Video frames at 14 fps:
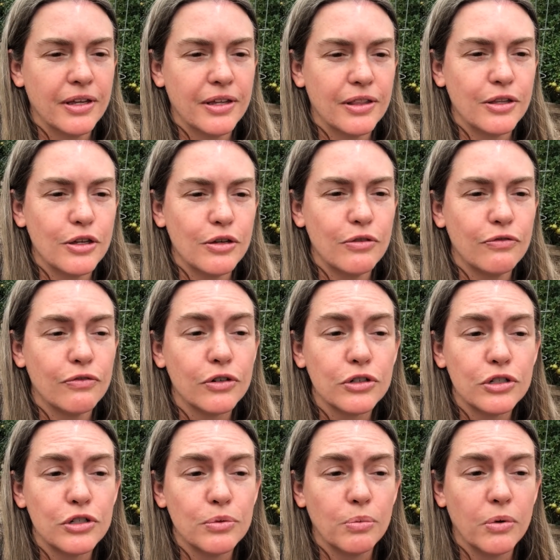The
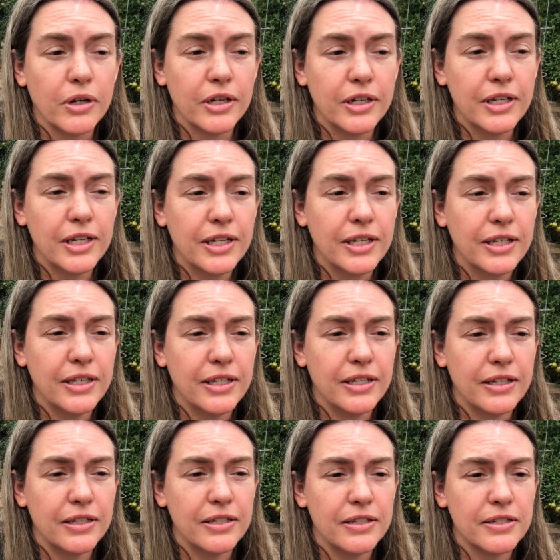first one
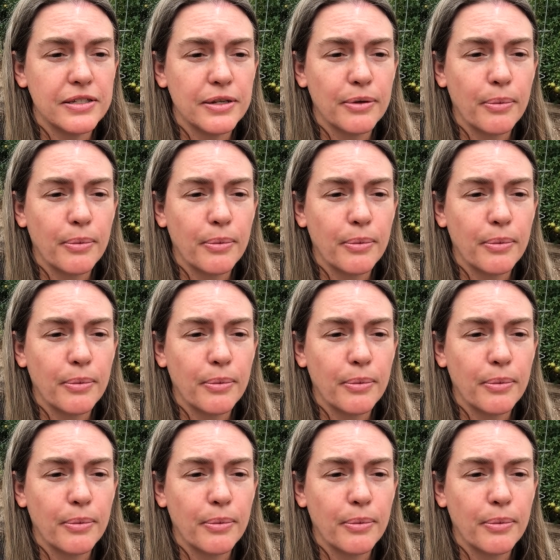is,